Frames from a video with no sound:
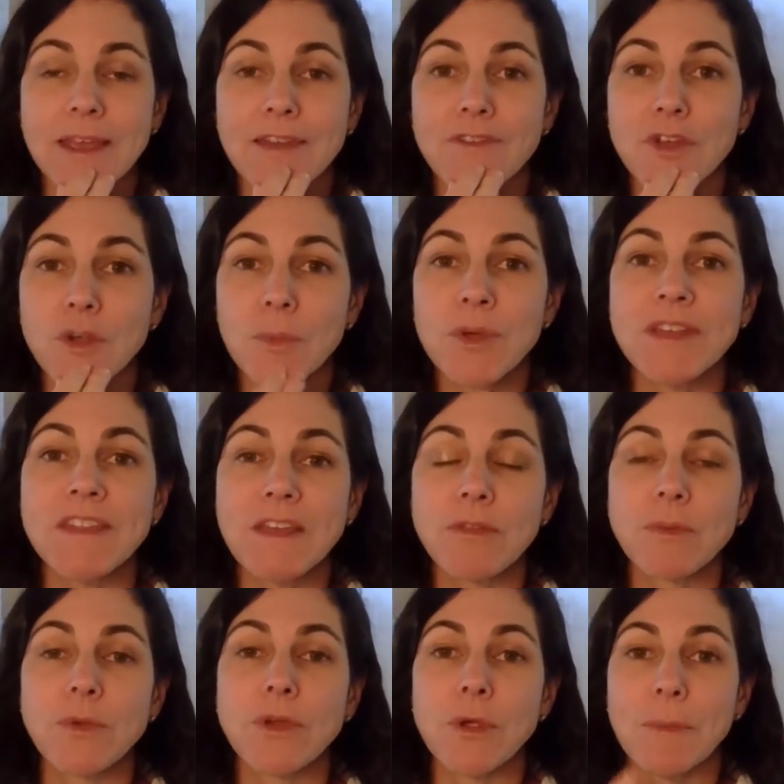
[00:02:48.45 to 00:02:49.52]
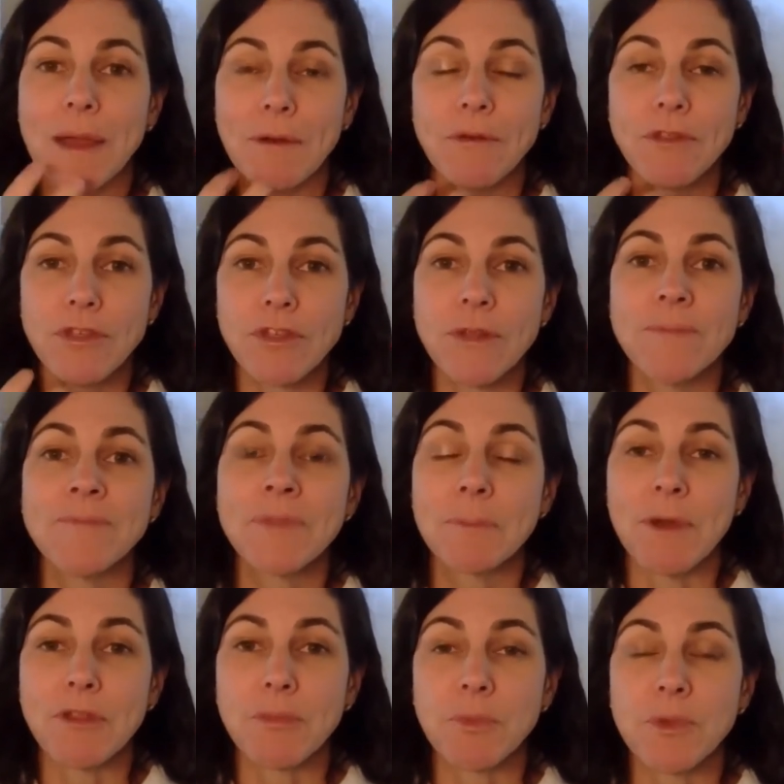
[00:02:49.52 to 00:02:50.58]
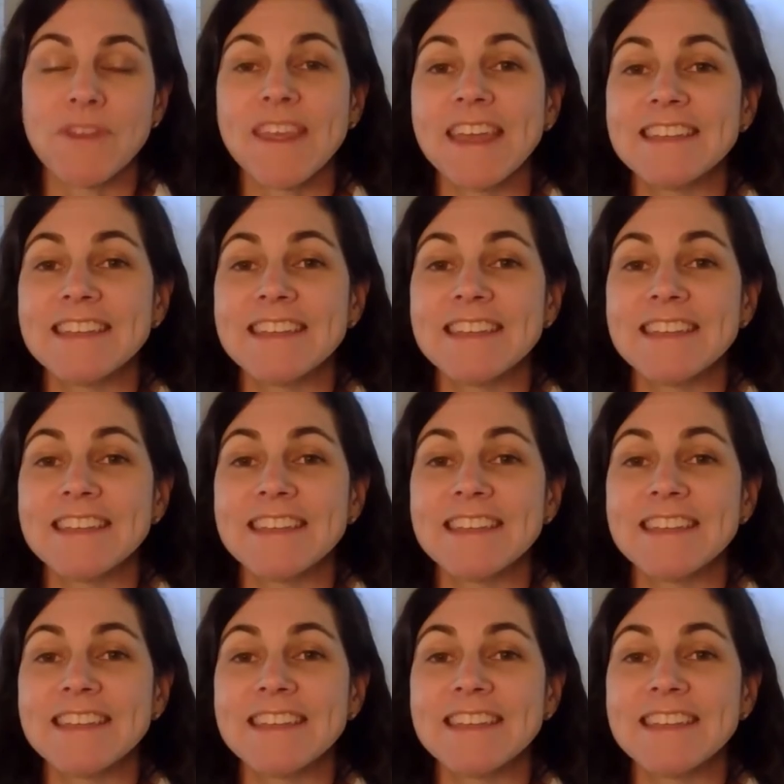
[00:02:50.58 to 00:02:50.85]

If you're breathing through your mouth, mouth breathing,